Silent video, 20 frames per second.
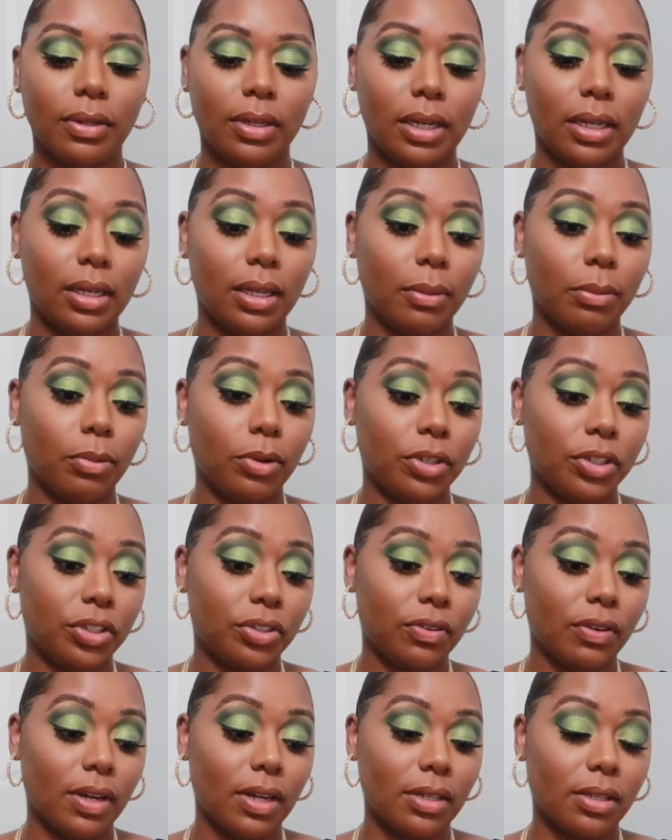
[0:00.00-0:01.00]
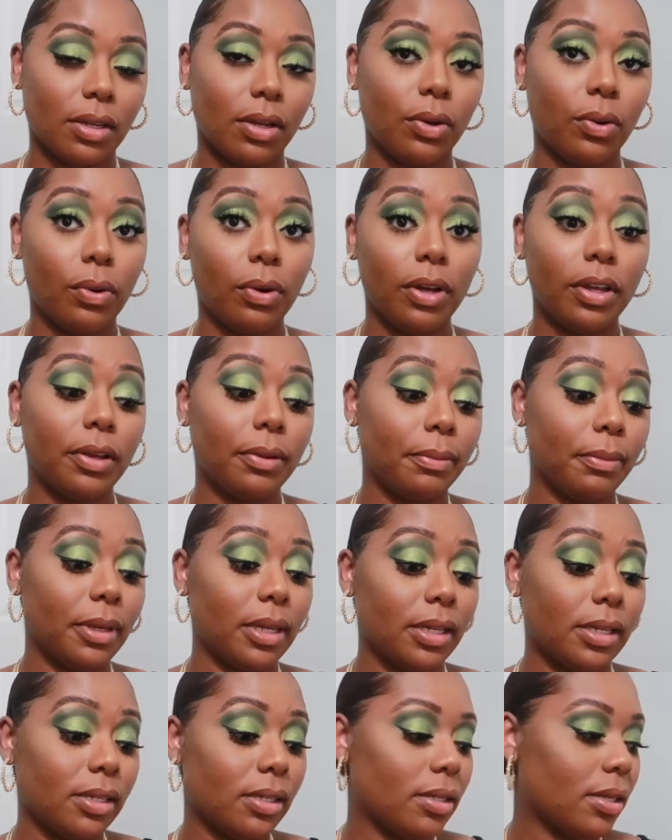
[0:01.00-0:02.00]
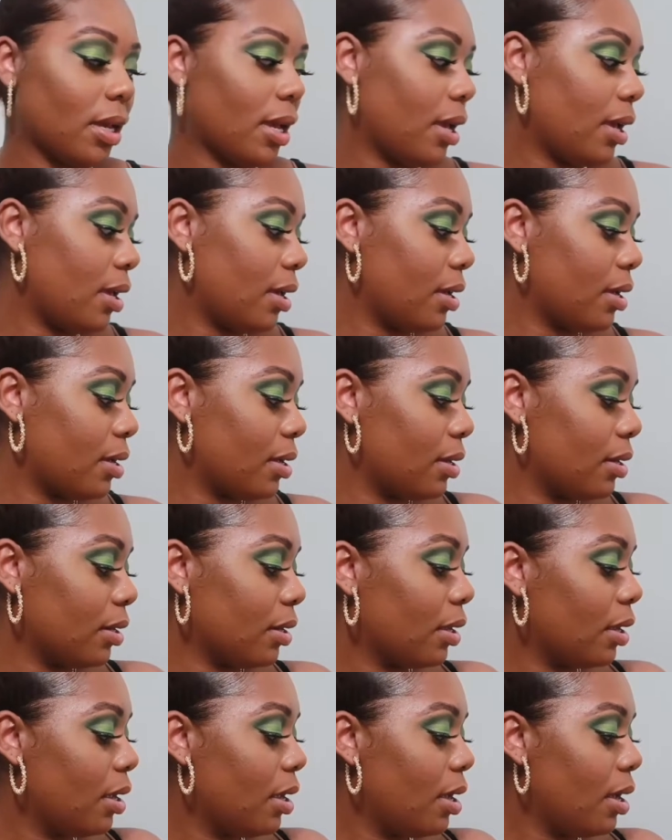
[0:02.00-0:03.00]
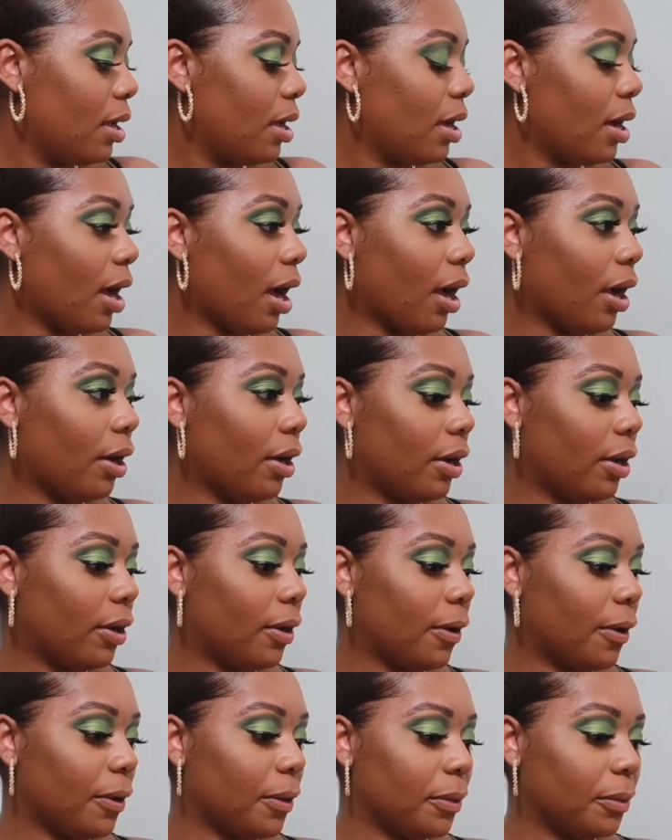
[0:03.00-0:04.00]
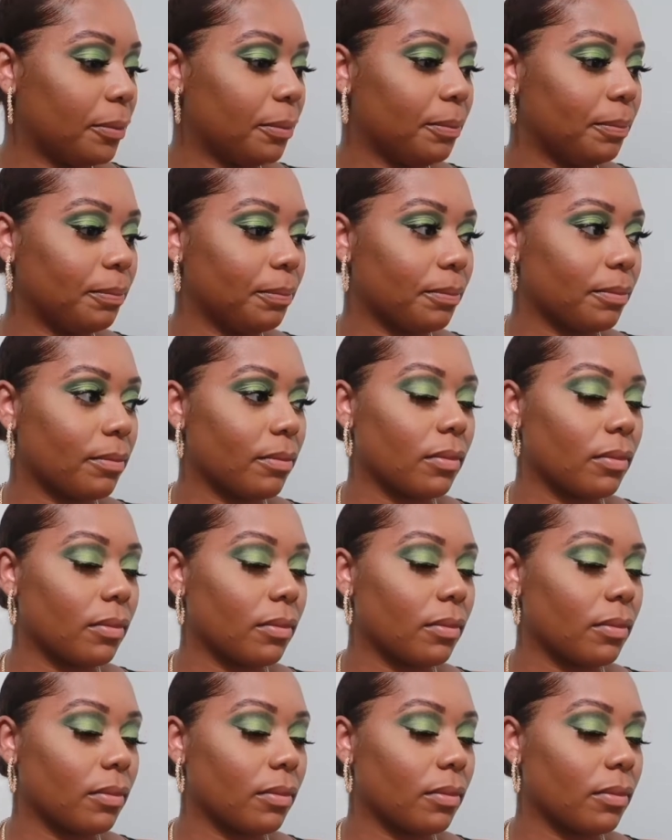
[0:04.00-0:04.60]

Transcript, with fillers: Daily Moisturizing Oil Mist and um,